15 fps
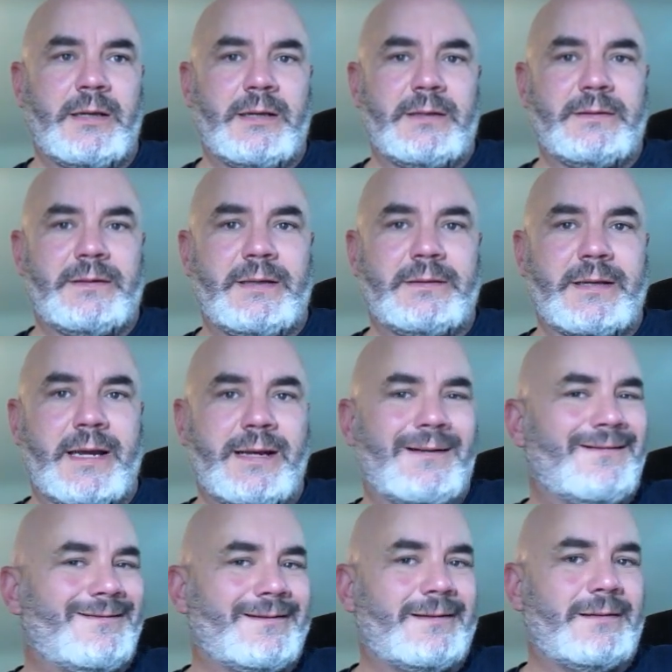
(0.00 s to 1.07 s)

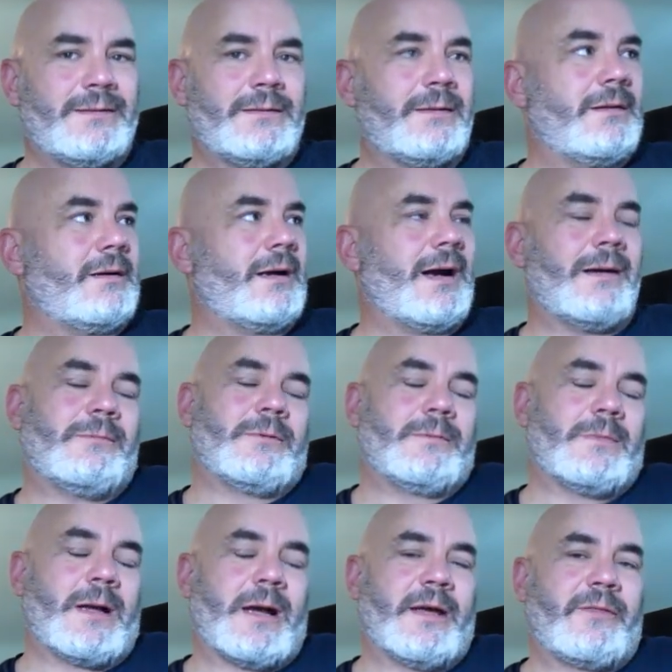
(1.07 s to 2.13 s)
detailed,
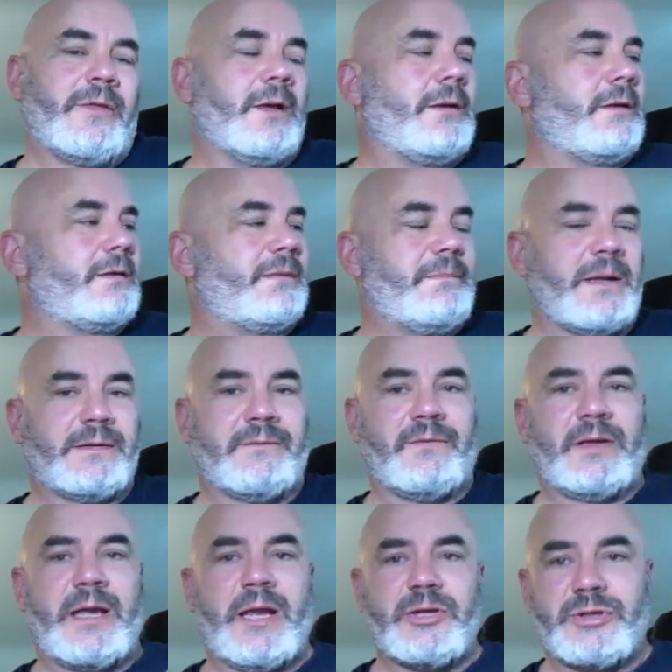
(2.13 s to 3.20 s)
I think,
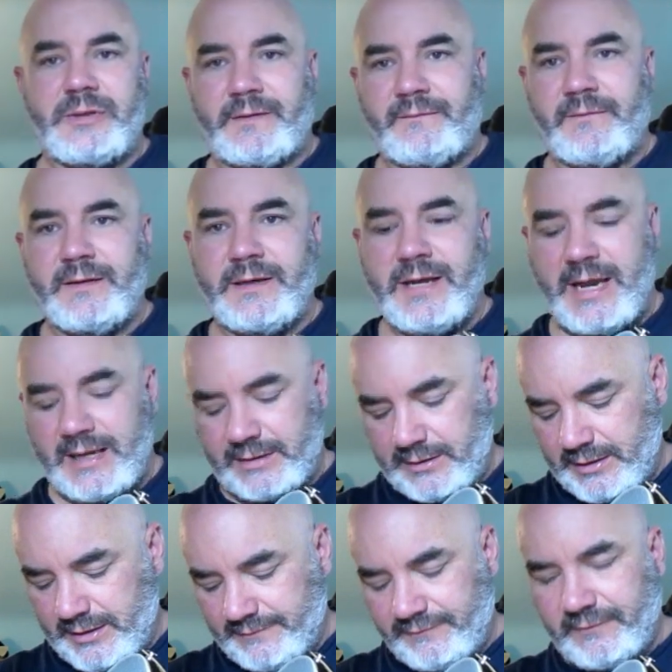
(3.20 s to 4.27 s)
specifications for the neck
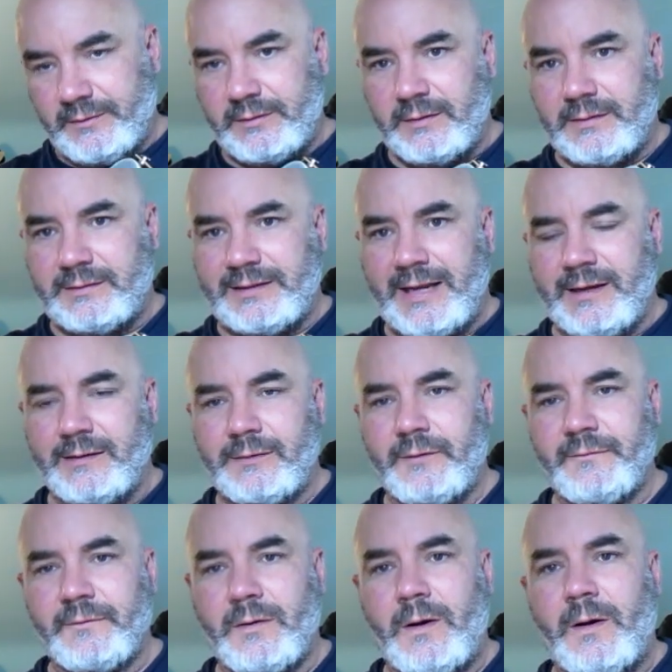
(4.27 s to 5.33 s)
and for the scale
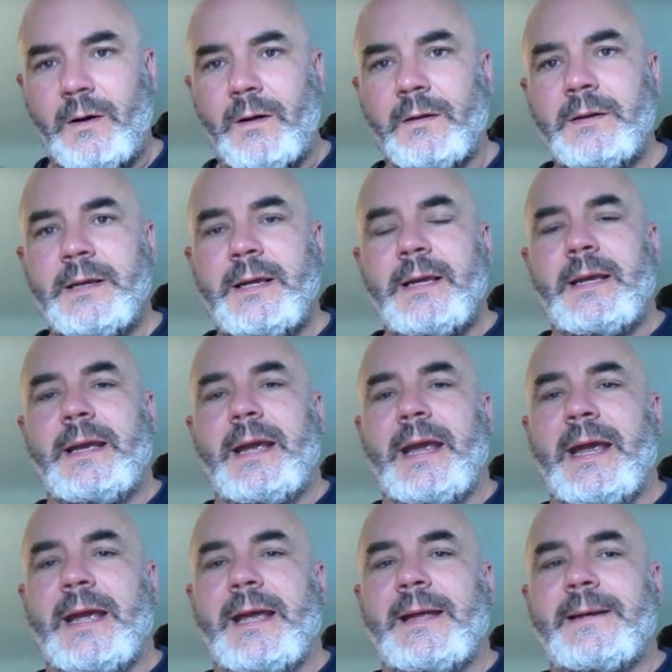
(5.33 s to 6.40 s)
overall,
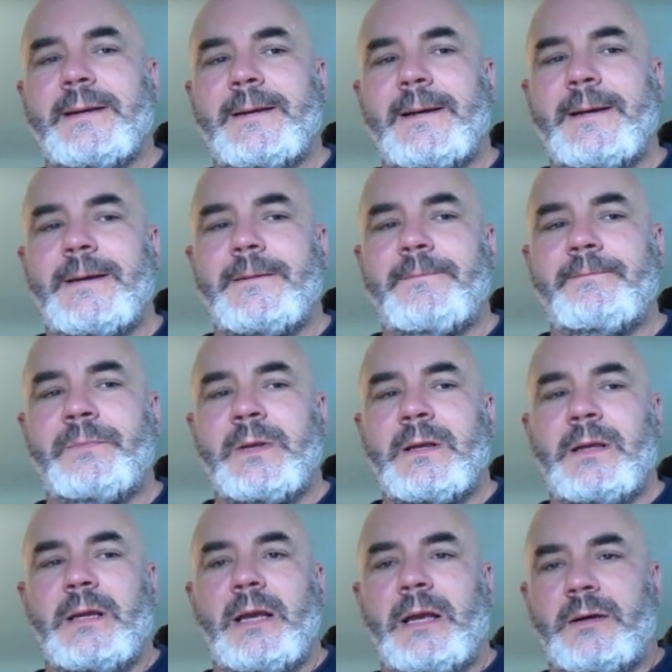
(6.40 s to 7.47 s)
and
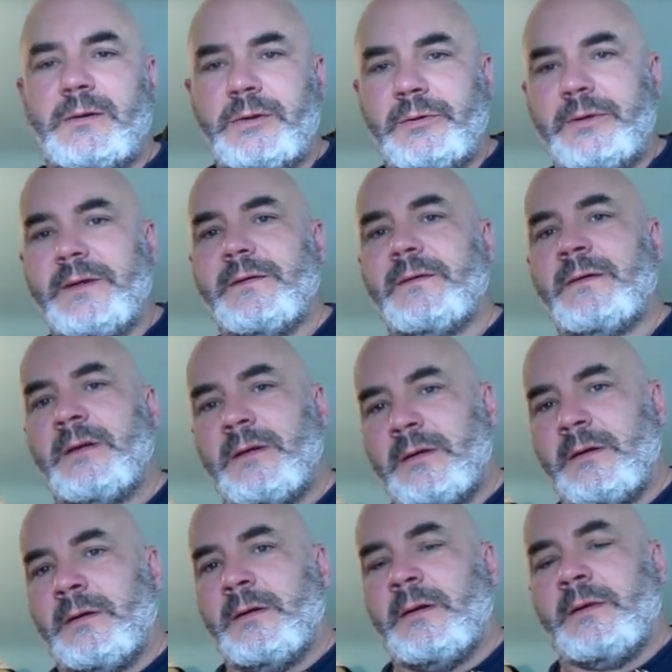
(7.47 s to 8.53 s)
including
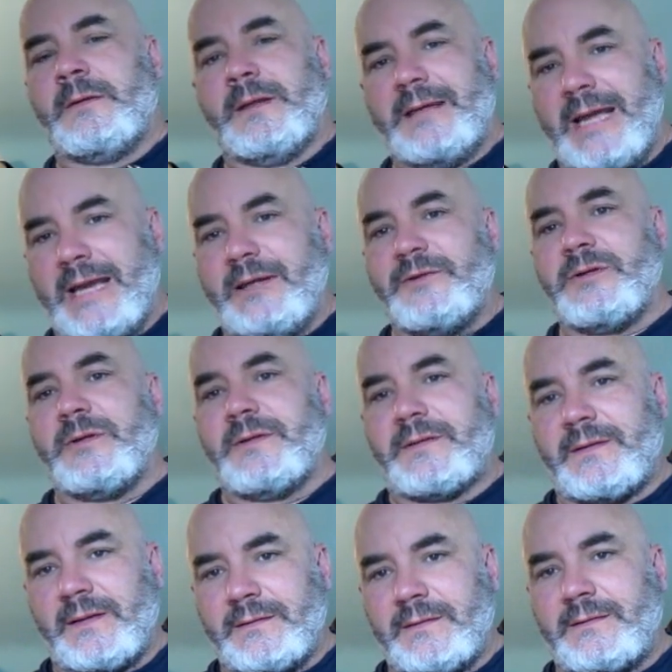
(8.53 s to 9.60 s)
the gauges
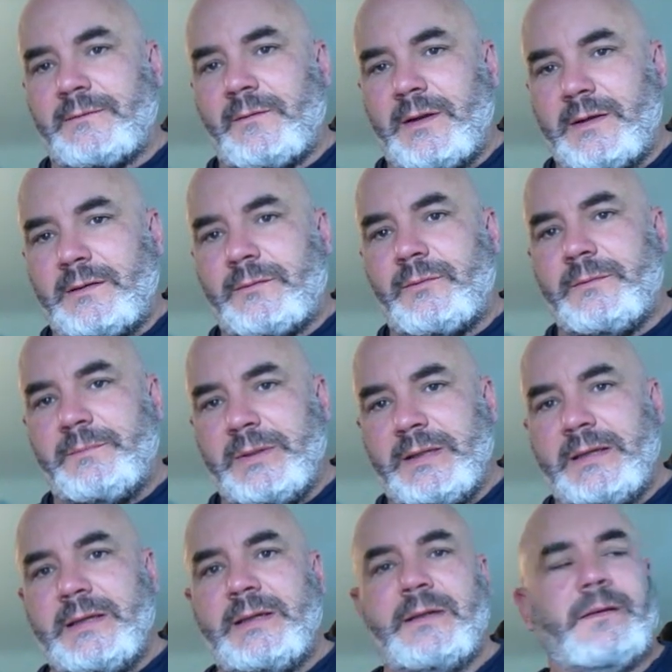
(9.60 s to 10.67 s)
that the strings would
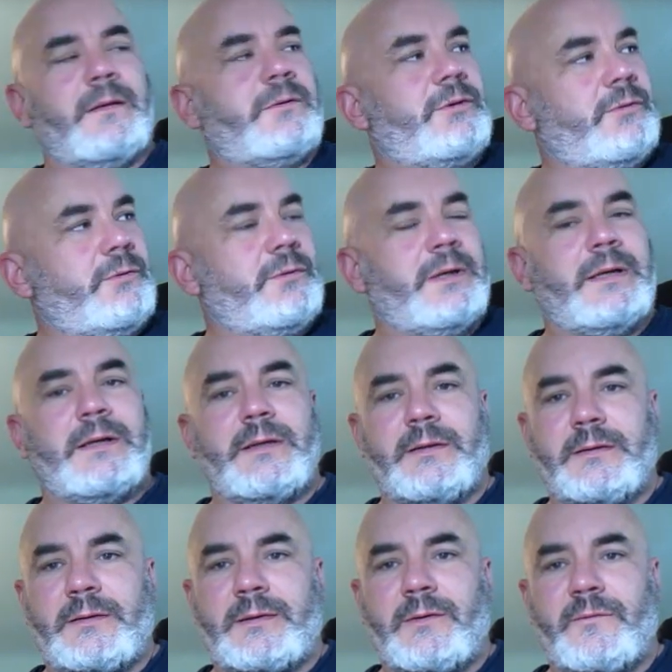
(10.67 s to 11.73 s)
be and the tuning
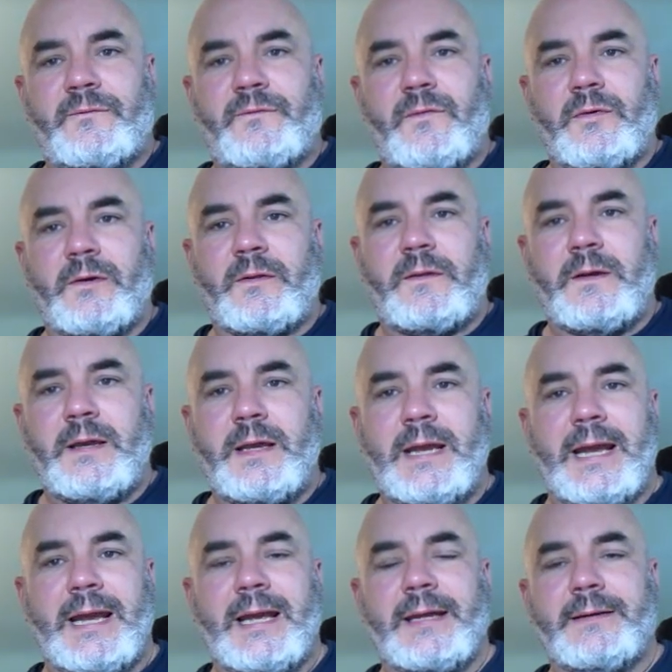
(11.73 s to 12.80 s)
and so forth.
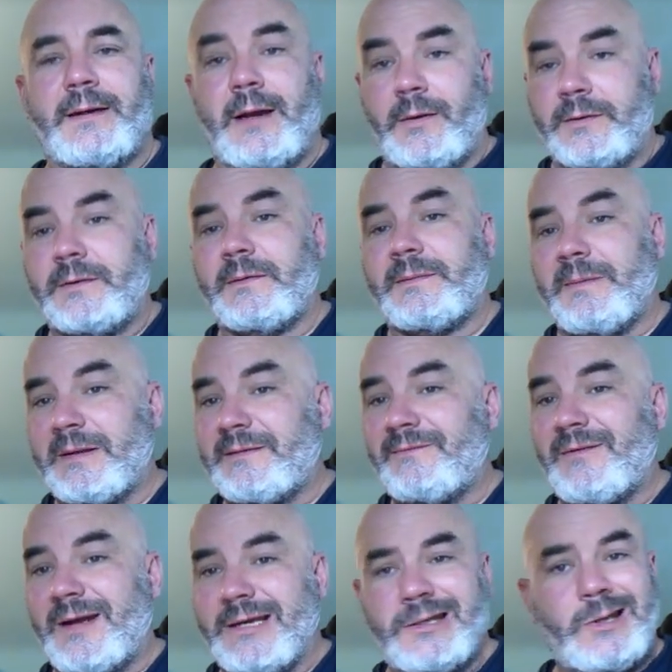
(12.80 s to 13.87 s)
And I also
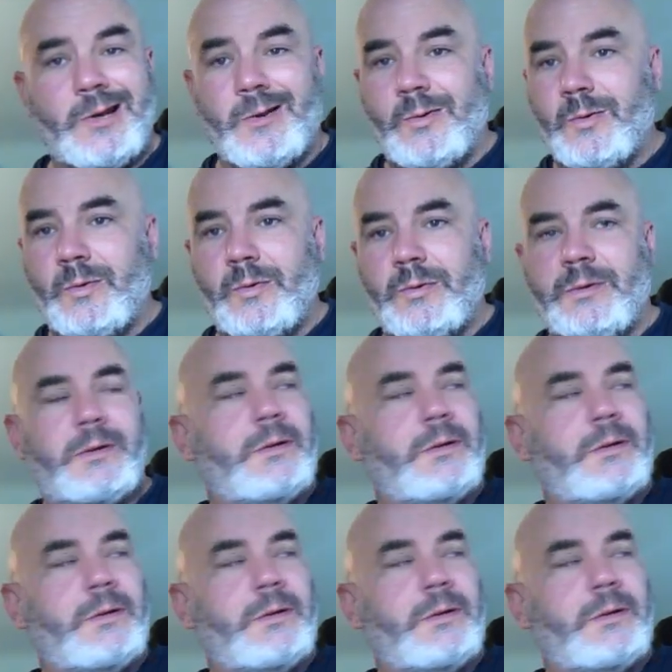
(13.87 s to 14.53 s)
specified no